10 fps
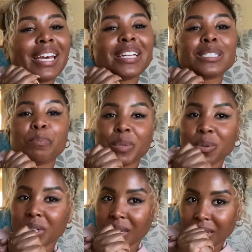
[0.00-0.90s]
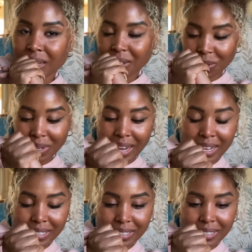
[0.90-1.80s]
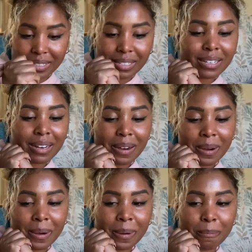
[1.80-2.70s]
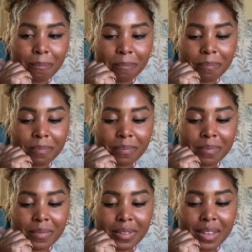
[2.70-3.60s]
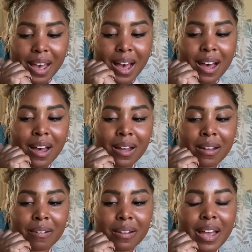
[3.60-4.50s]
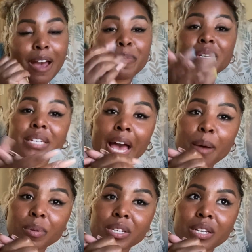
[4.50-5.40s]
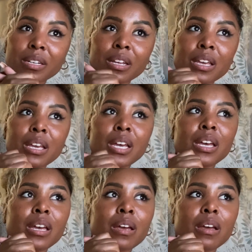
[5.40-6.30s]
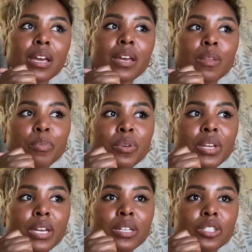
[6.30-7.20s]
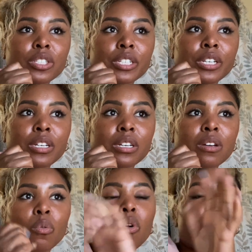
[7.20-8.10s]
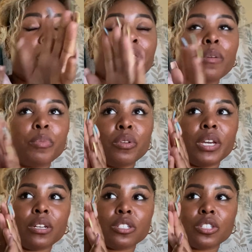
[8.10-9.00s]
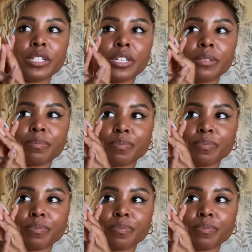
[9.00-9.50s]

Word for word: it is beauty, you guys. Um, I have been dabbling in the beauty industry, well, with the beauty industry.